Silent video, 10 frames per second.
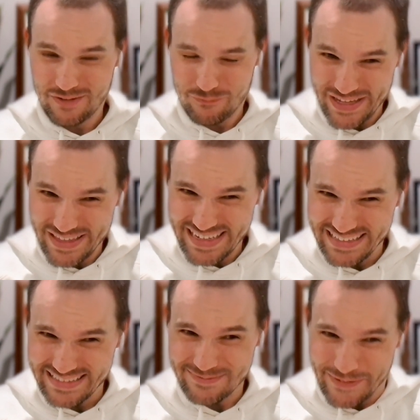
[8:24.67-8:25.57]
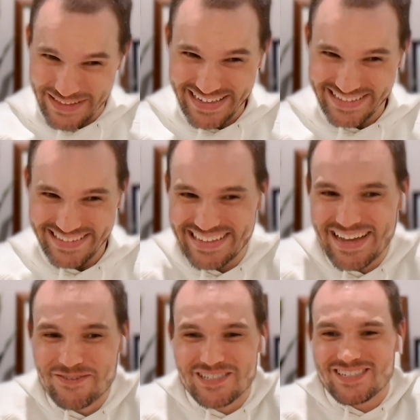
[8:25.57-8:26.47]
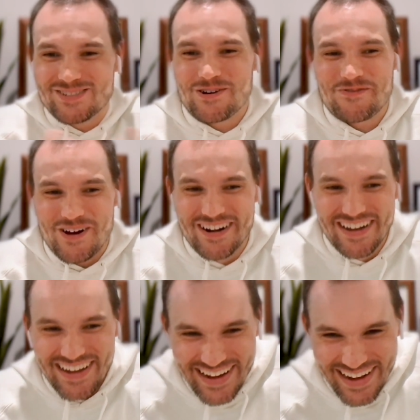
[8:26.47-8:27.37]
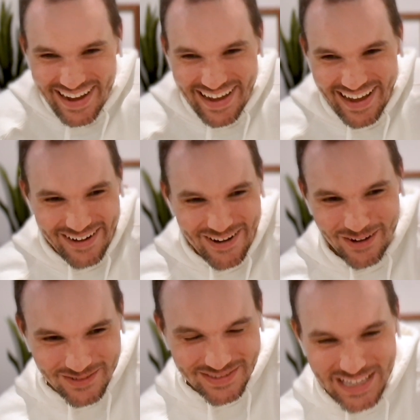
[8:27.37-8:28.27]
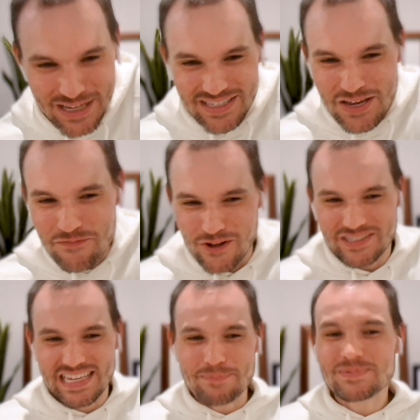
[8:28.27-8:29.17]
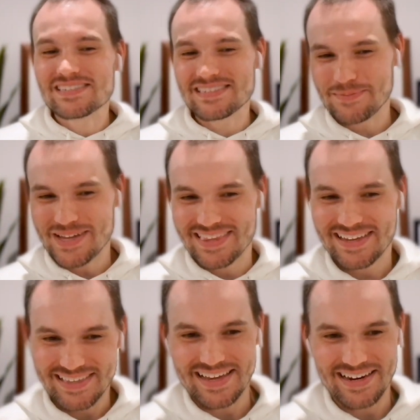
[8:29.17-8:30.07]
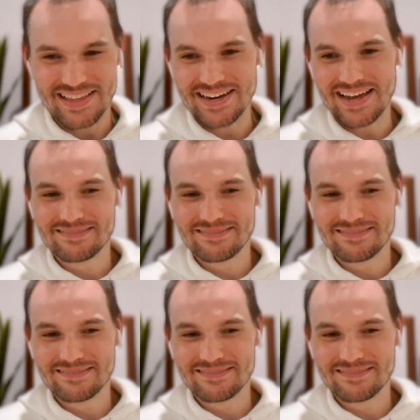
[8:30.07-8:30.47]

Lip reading: really? Like, that was just sort of our, I don't know, default skepticism, I think, at the end of the day.